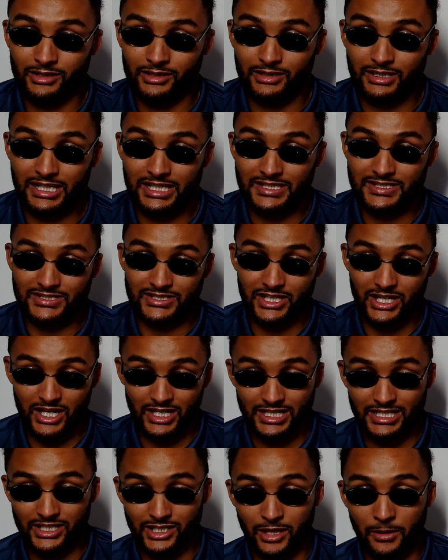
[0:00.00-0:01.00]
He's
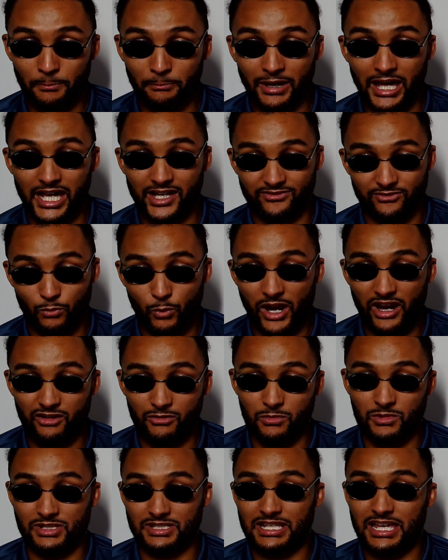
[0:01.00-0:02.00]
certainly come back from where he
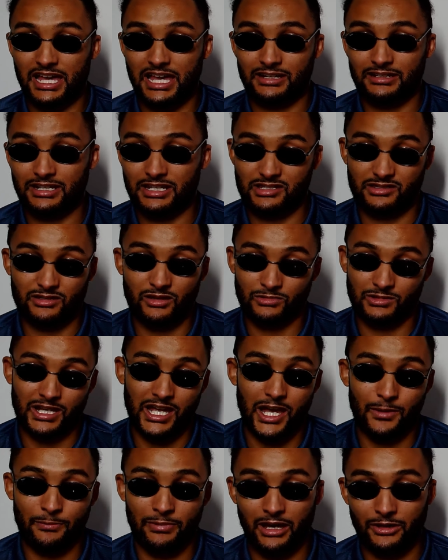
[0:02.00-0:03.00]
was at. There's no
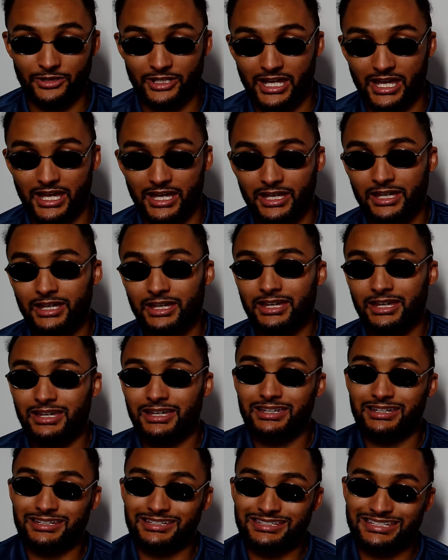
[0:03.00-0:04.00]
doubt about that.
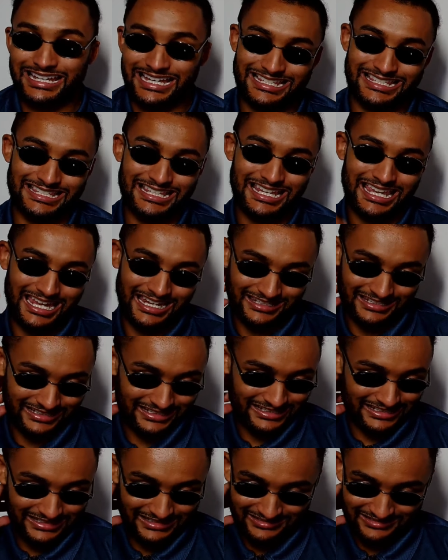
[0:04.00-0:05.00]
That said,
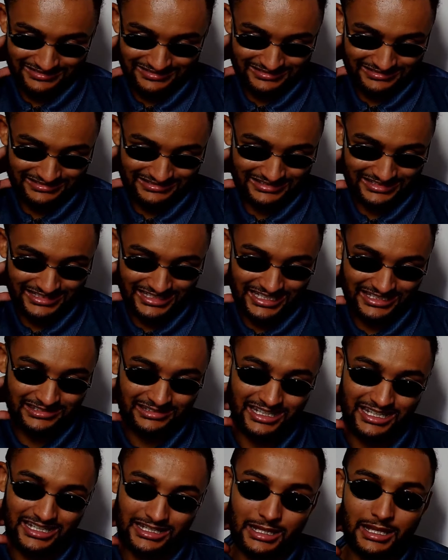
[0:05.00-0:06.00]

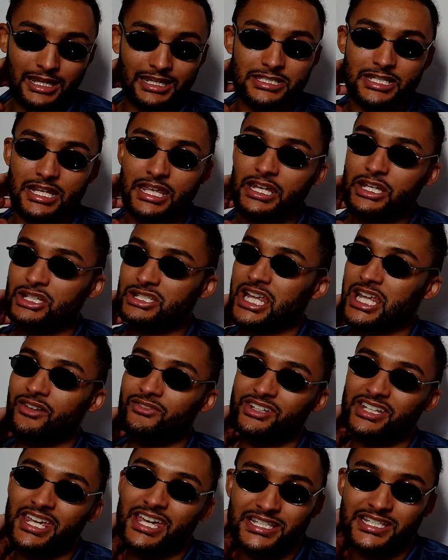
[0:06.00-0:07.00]
he doesn't have
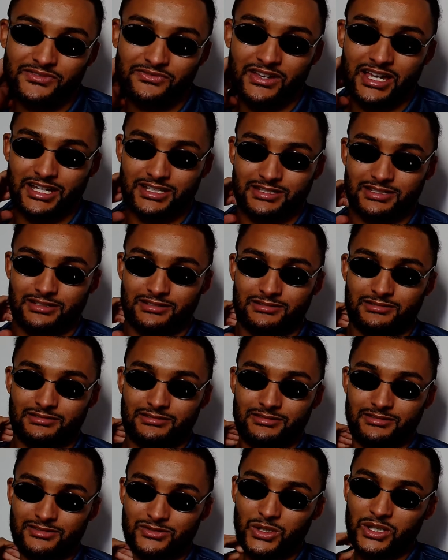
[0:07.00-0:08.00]
the X factor.
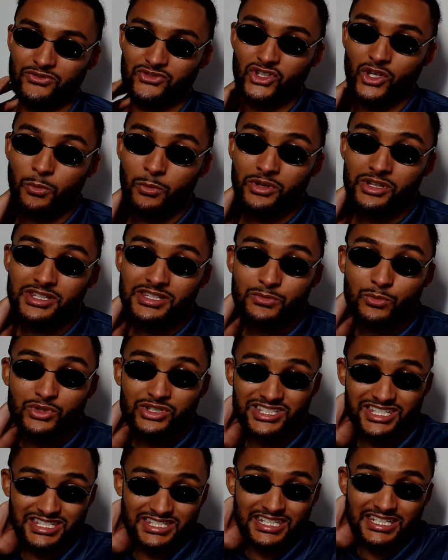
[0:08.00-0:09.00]
So if someone was
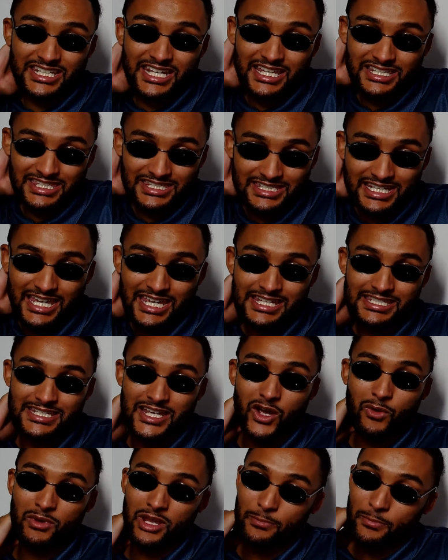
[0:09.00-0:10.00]
to sit there today and
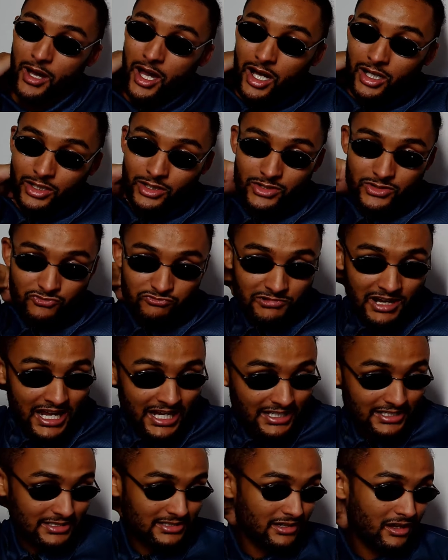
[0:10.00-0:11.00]
tell me Parker's
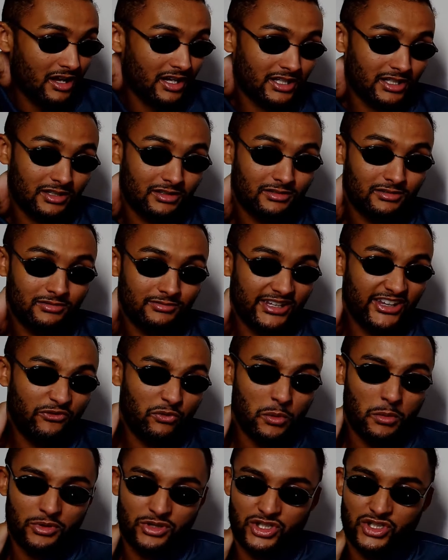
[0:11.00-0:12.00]
ranked higher, if we
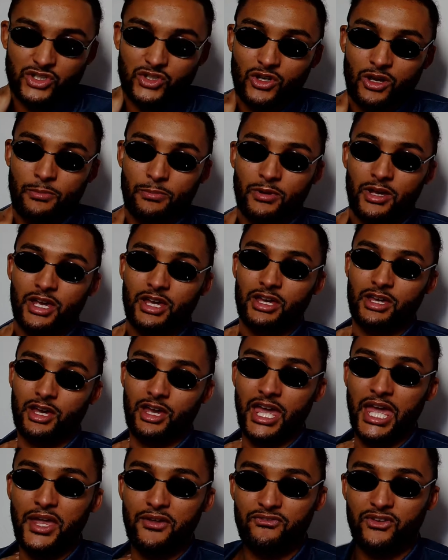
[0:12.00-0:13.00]
were to do a
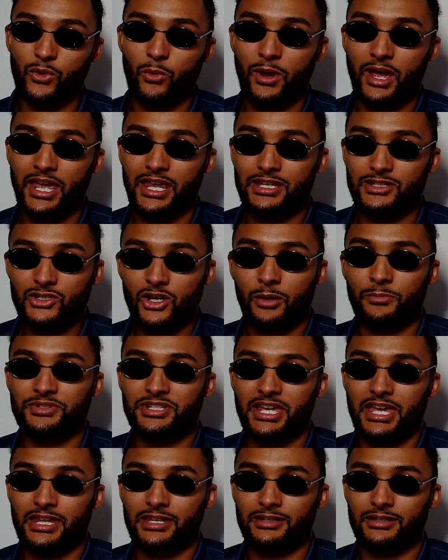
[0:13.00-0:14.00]
heavyweight top
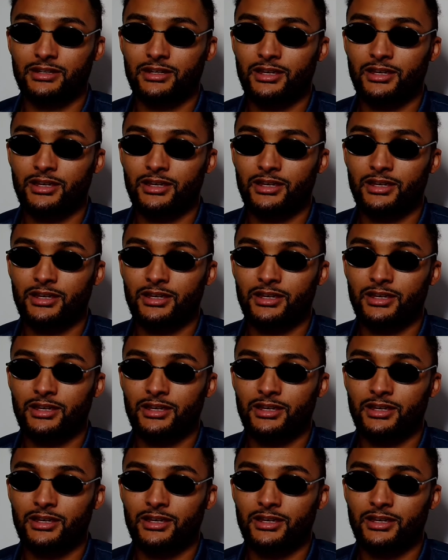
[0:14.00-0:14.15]
10,